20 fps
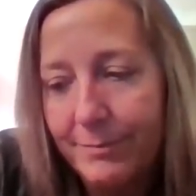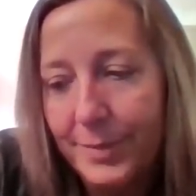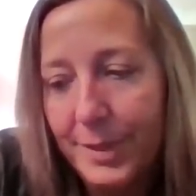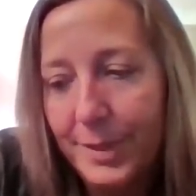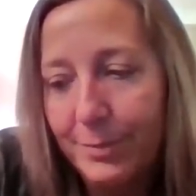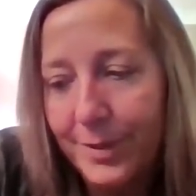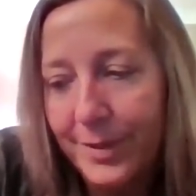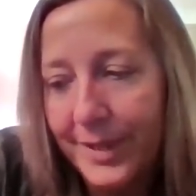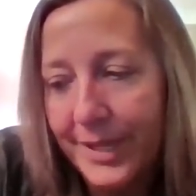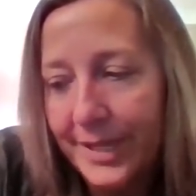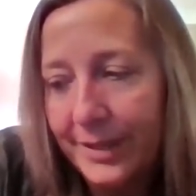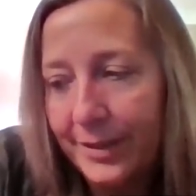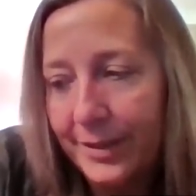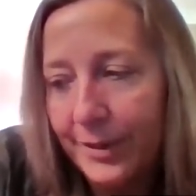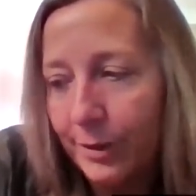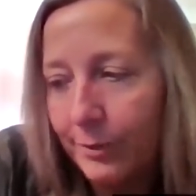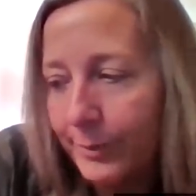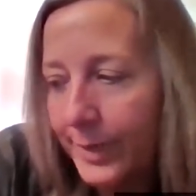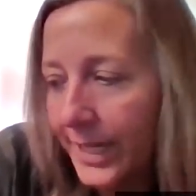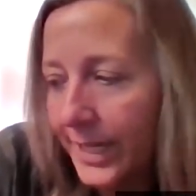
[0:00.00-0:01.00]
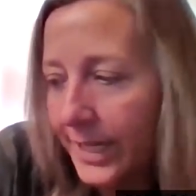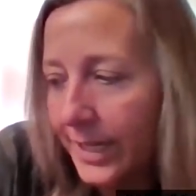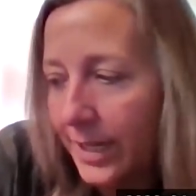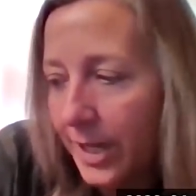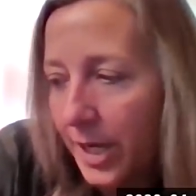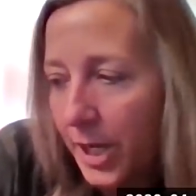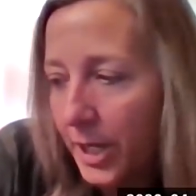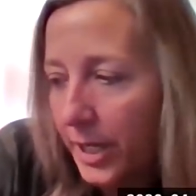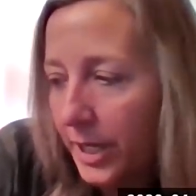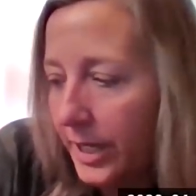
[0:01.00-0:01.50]
people that know
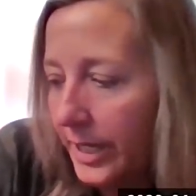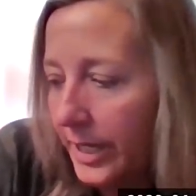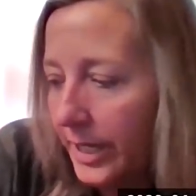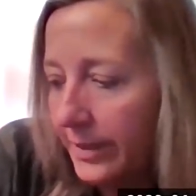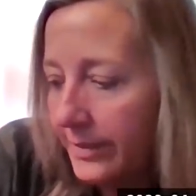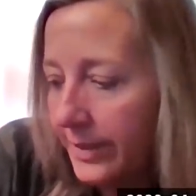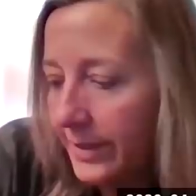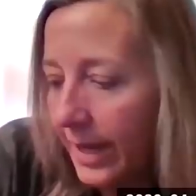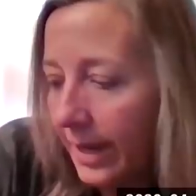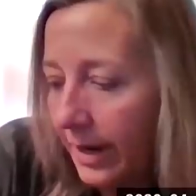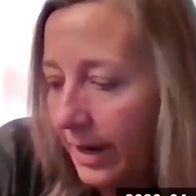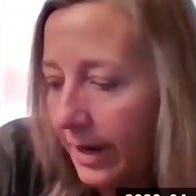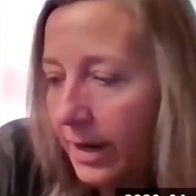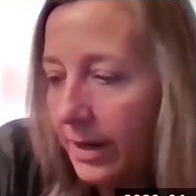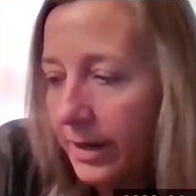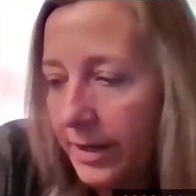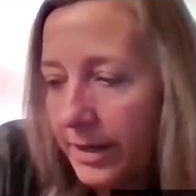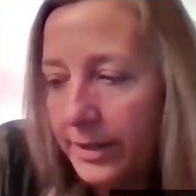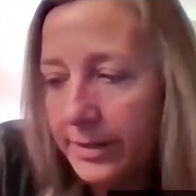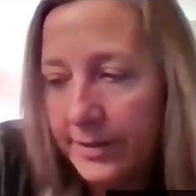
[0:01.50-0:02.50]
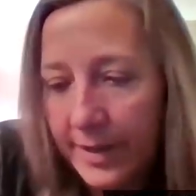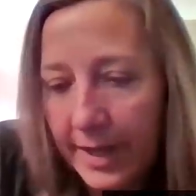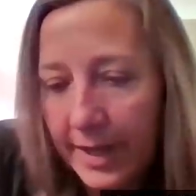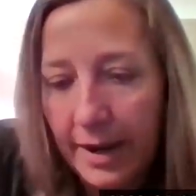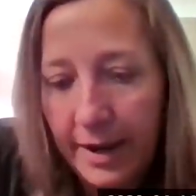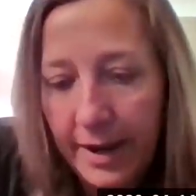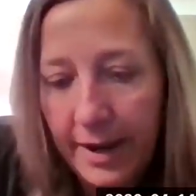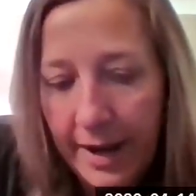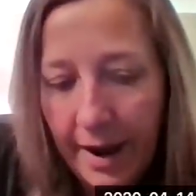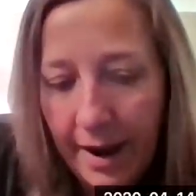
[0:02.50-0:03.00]
me is that is that
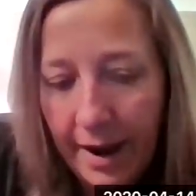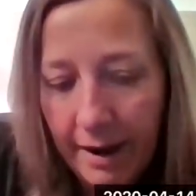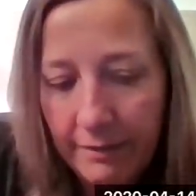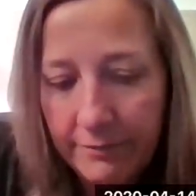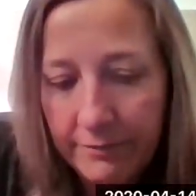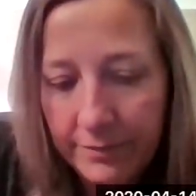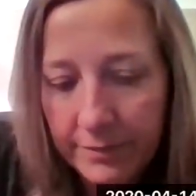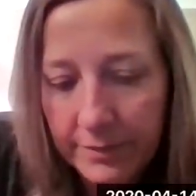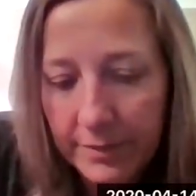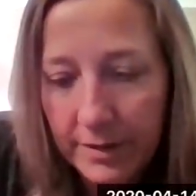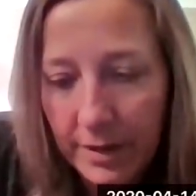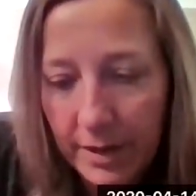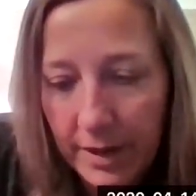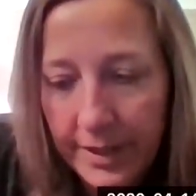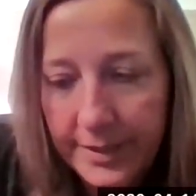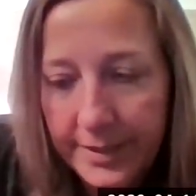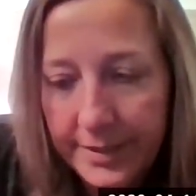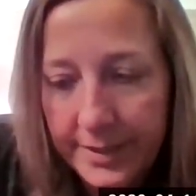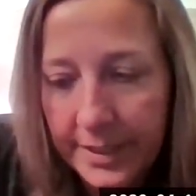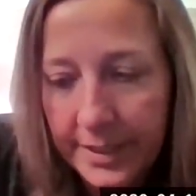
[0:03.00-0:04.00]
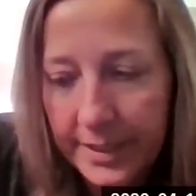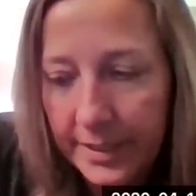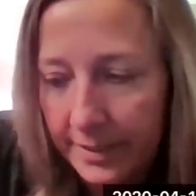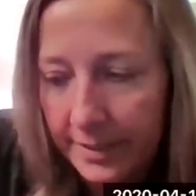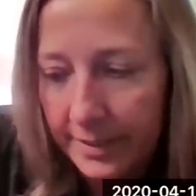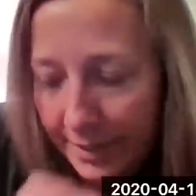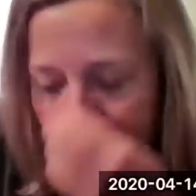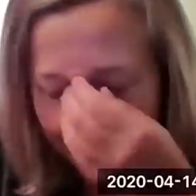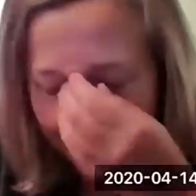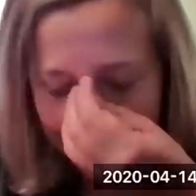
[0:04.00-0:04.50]
I have I
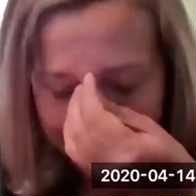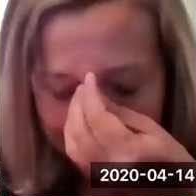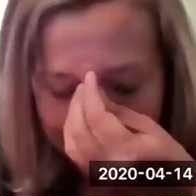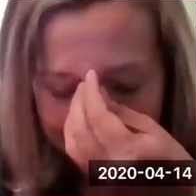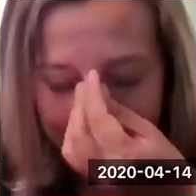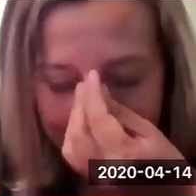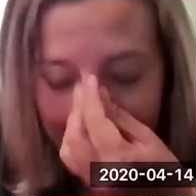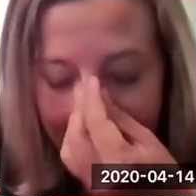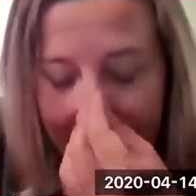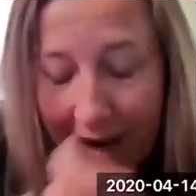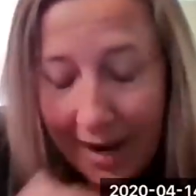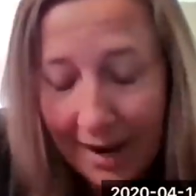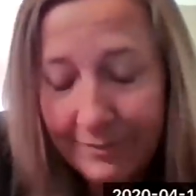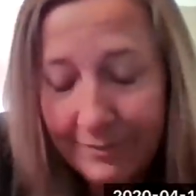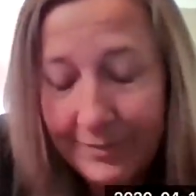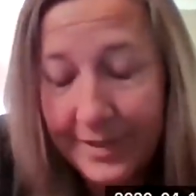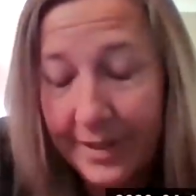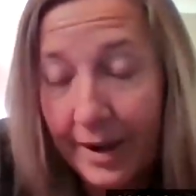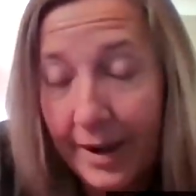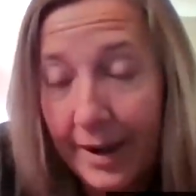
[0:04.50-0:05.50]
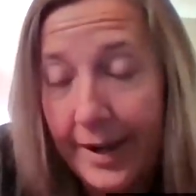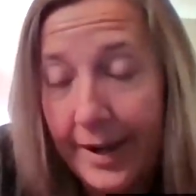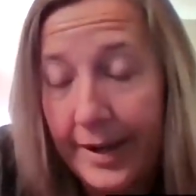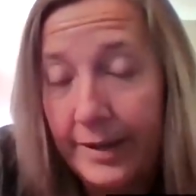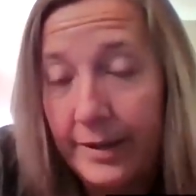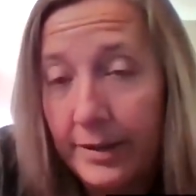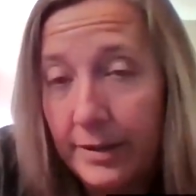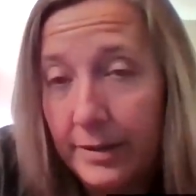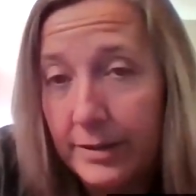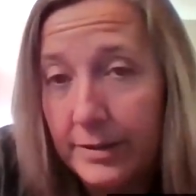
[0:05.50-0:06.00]
did uh, I have
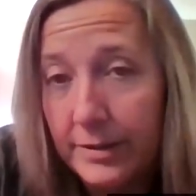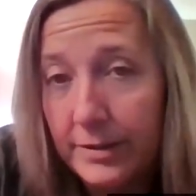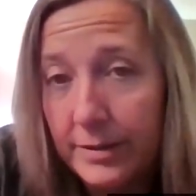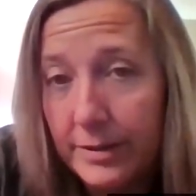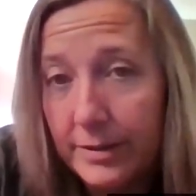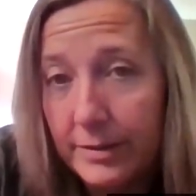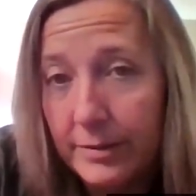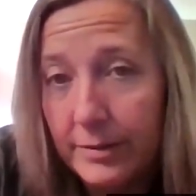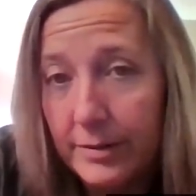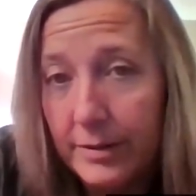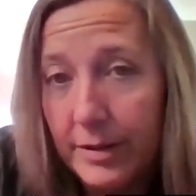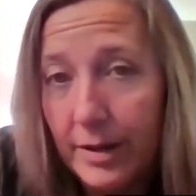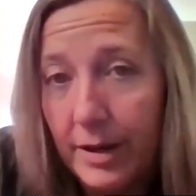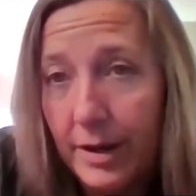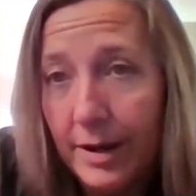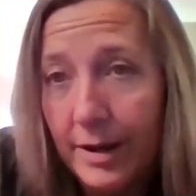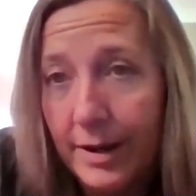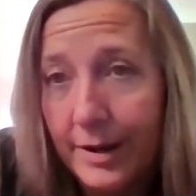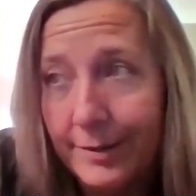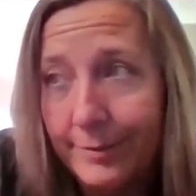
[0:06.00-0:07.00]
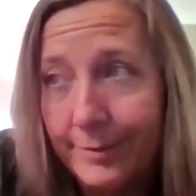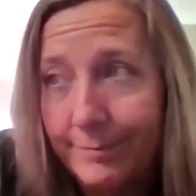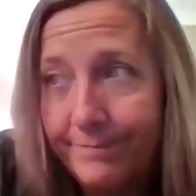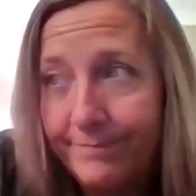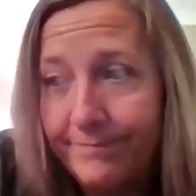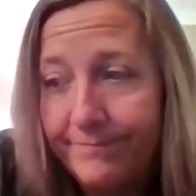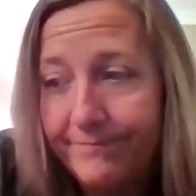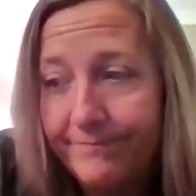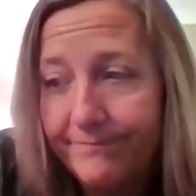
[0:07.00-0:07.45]
died, um,